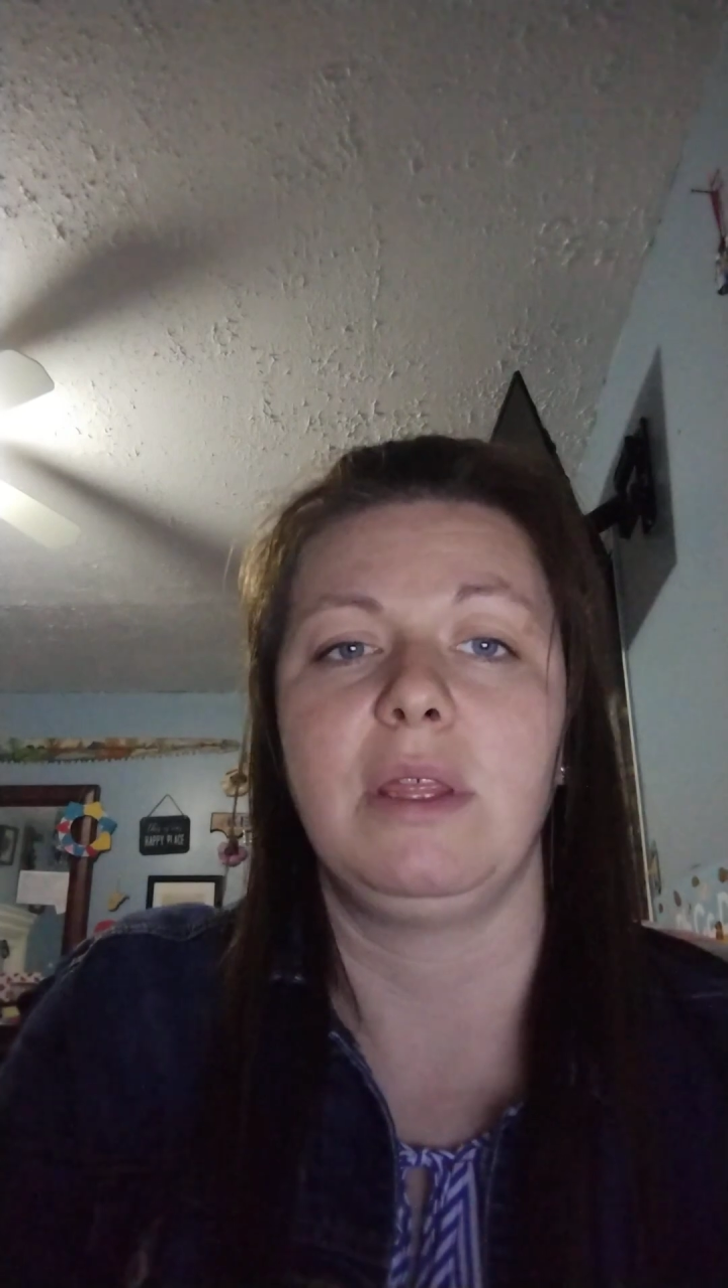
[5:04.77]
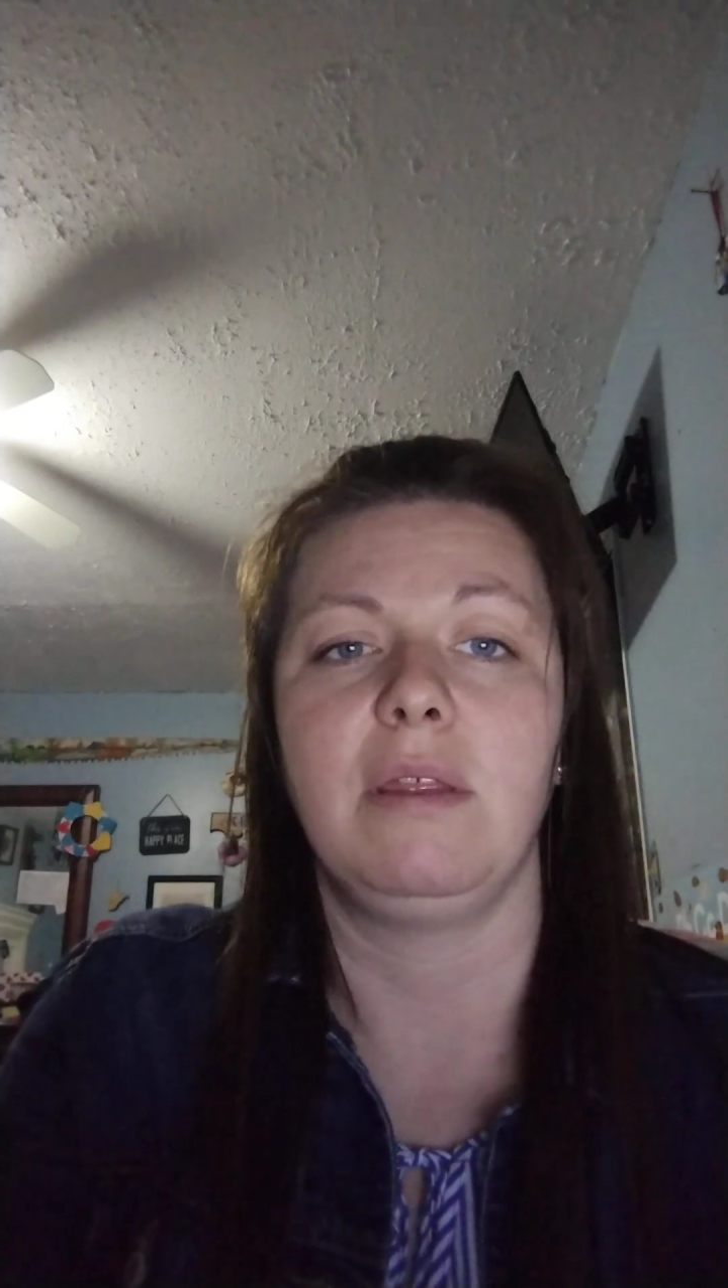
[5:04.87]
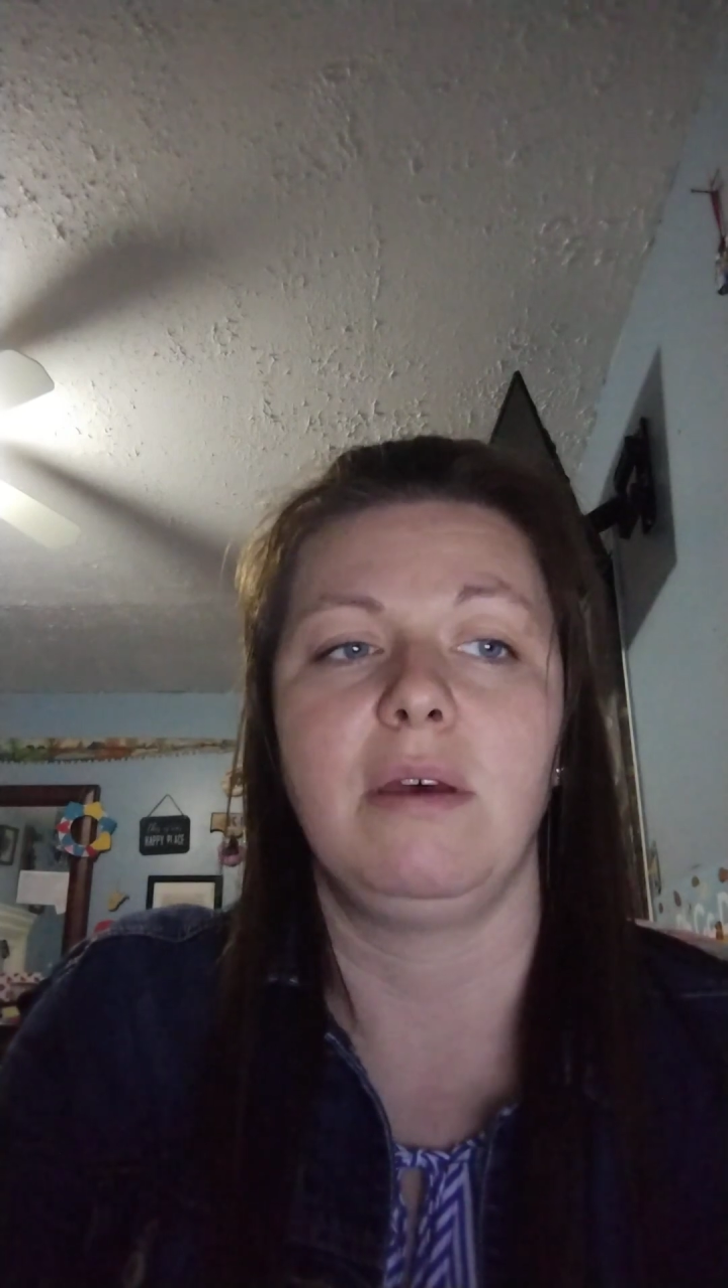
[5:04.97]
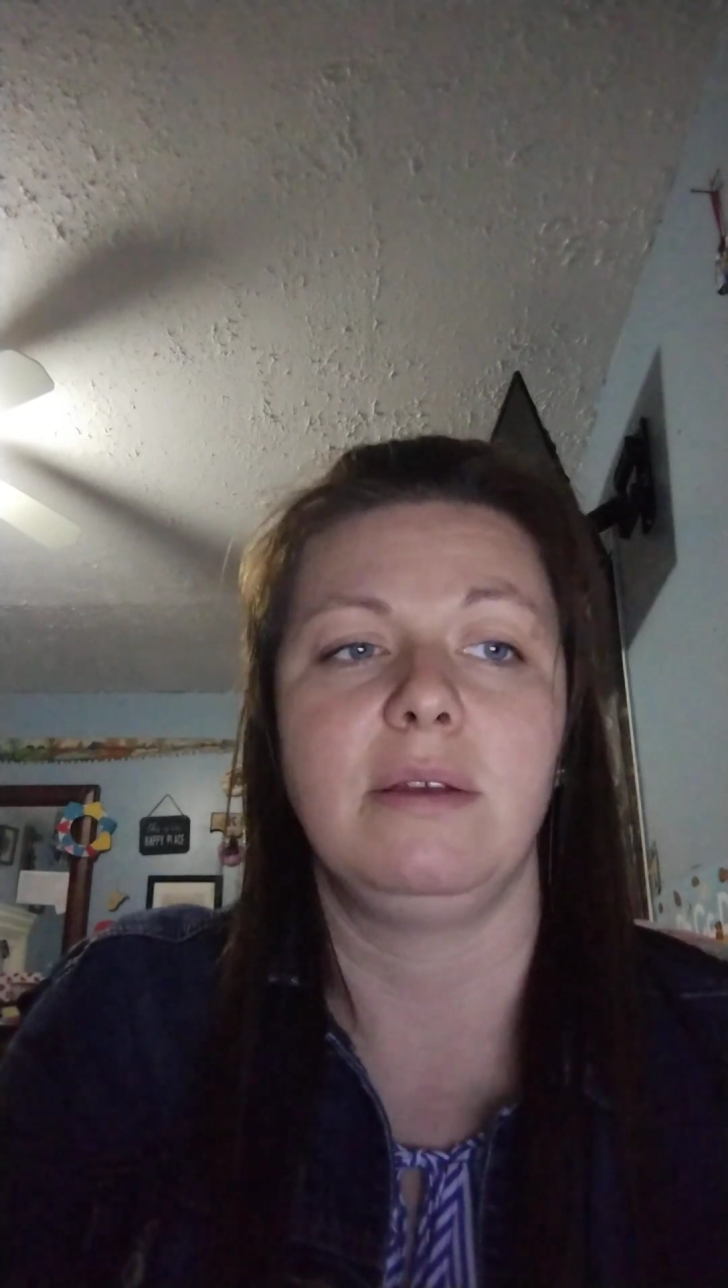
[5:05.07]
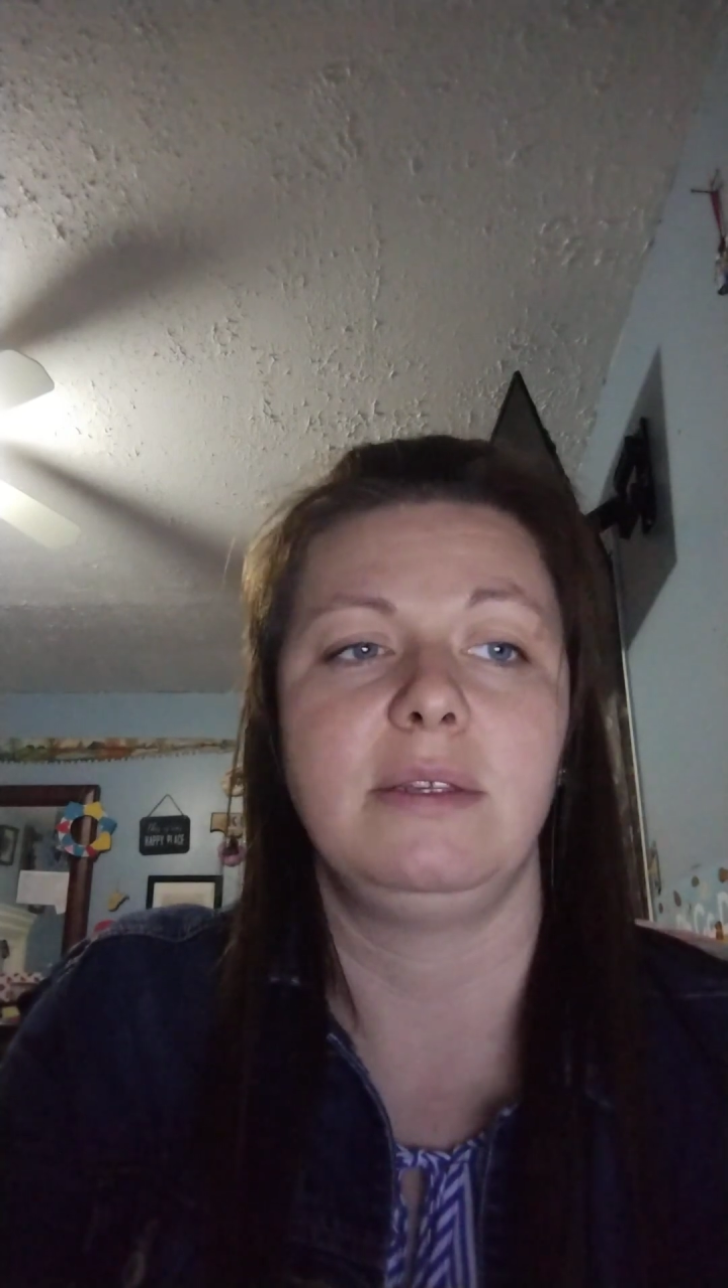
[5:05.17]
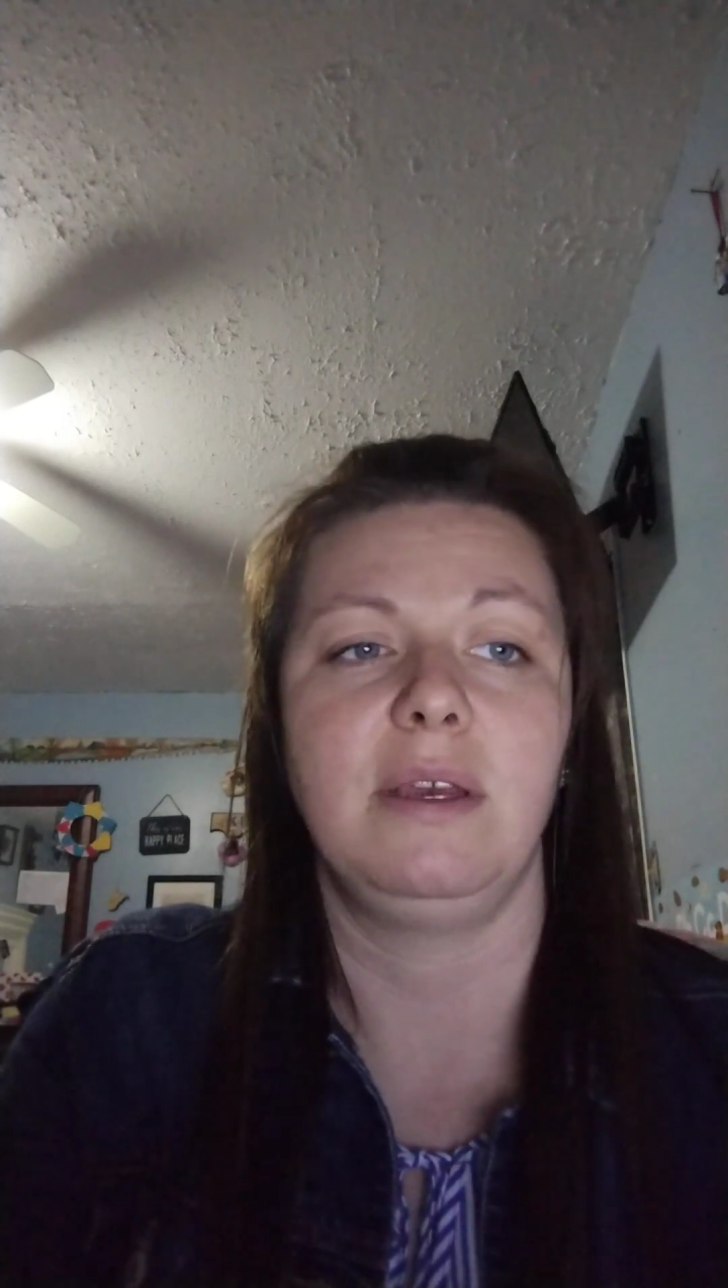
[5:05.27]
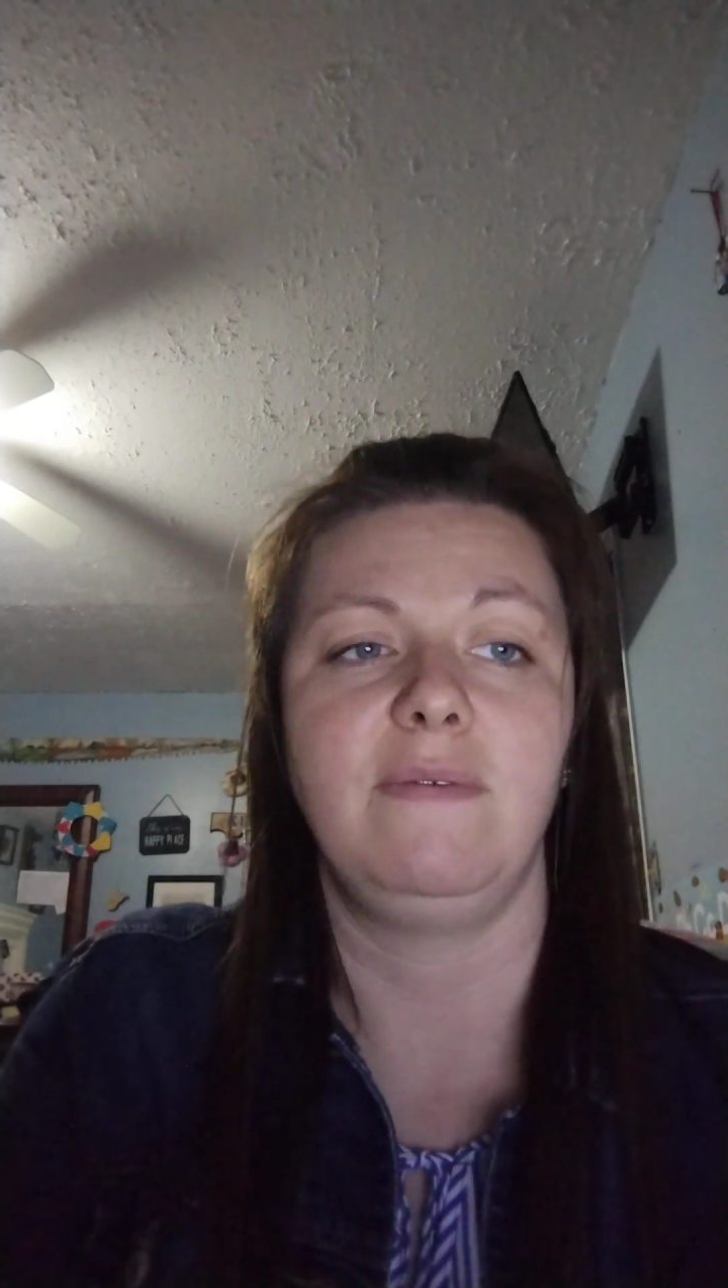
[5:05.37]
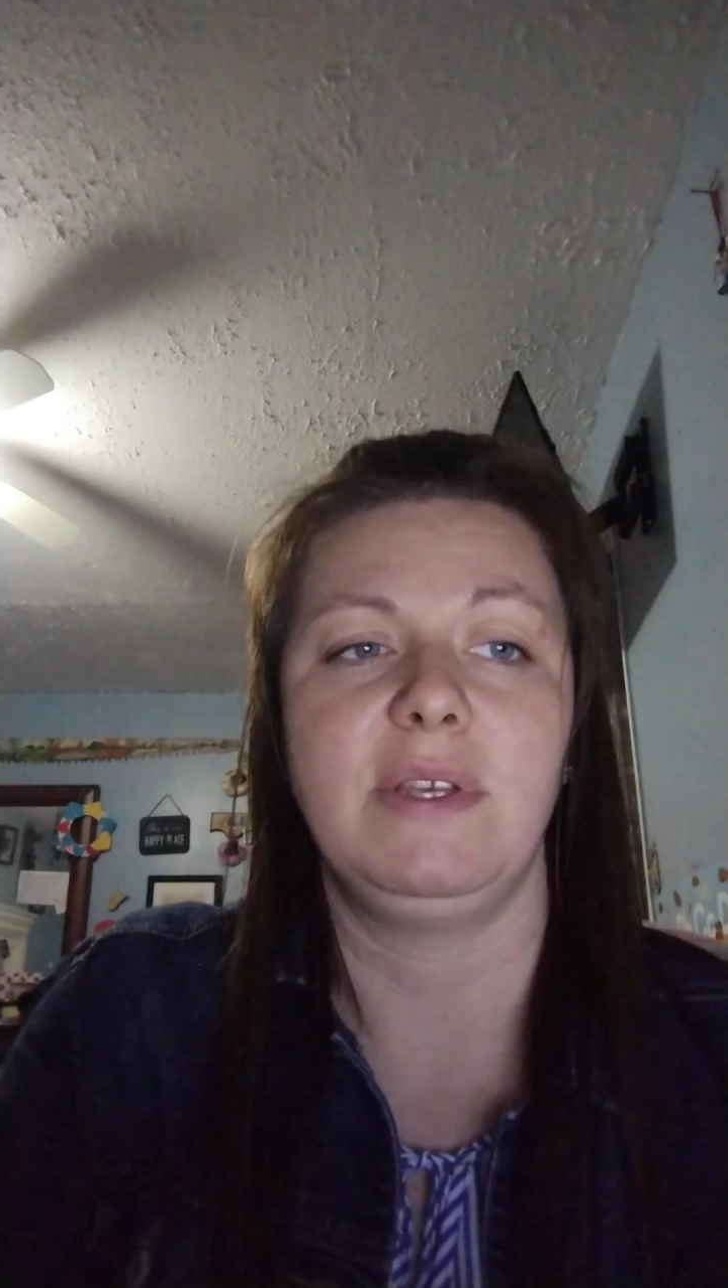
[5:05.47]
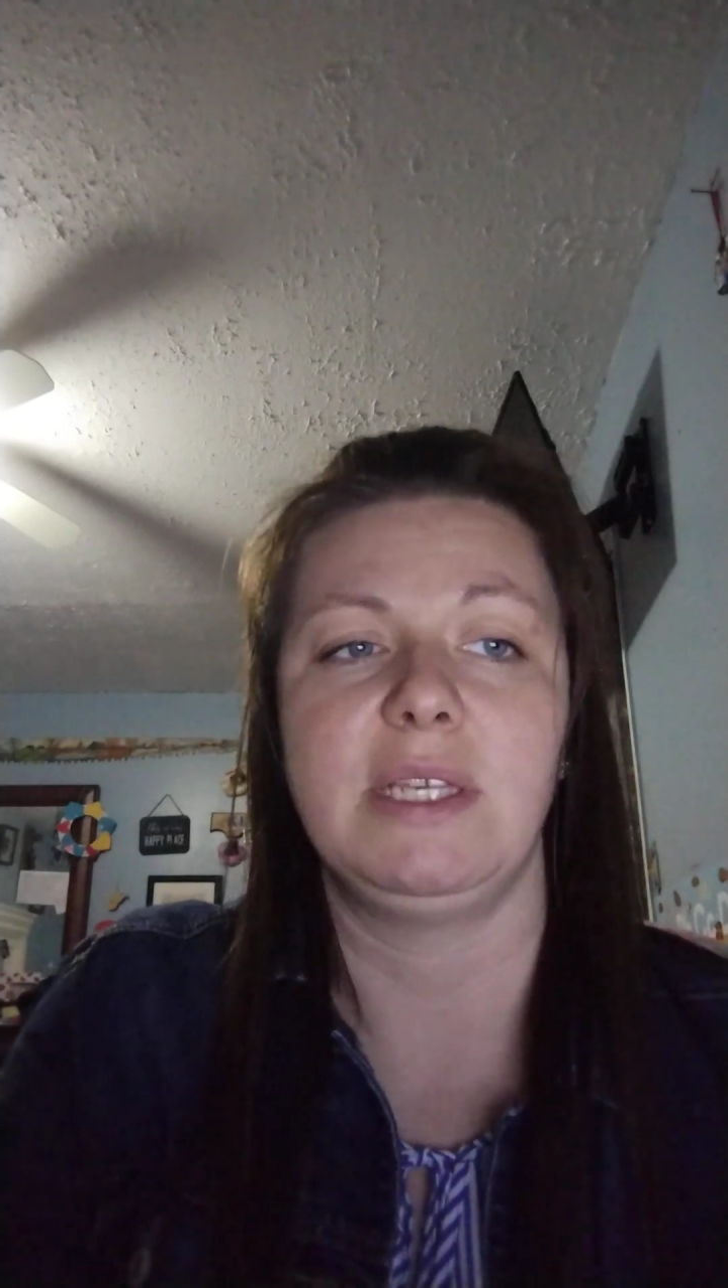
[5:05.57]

with lots of